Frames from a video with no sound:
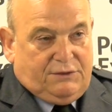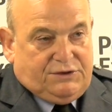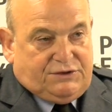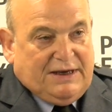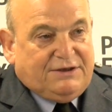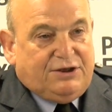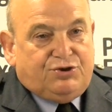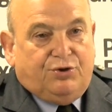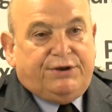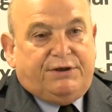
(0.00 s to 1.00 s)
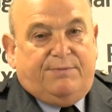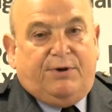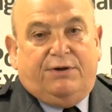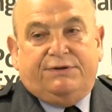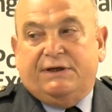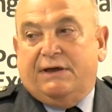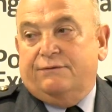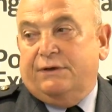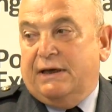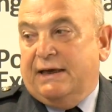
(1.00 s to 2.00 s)
standing joint command
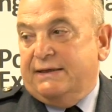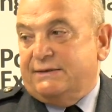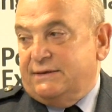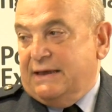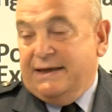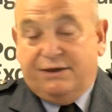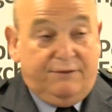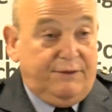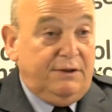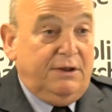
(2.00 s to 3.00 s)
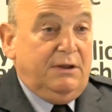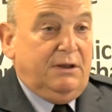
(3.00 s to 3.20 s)
down at Andover.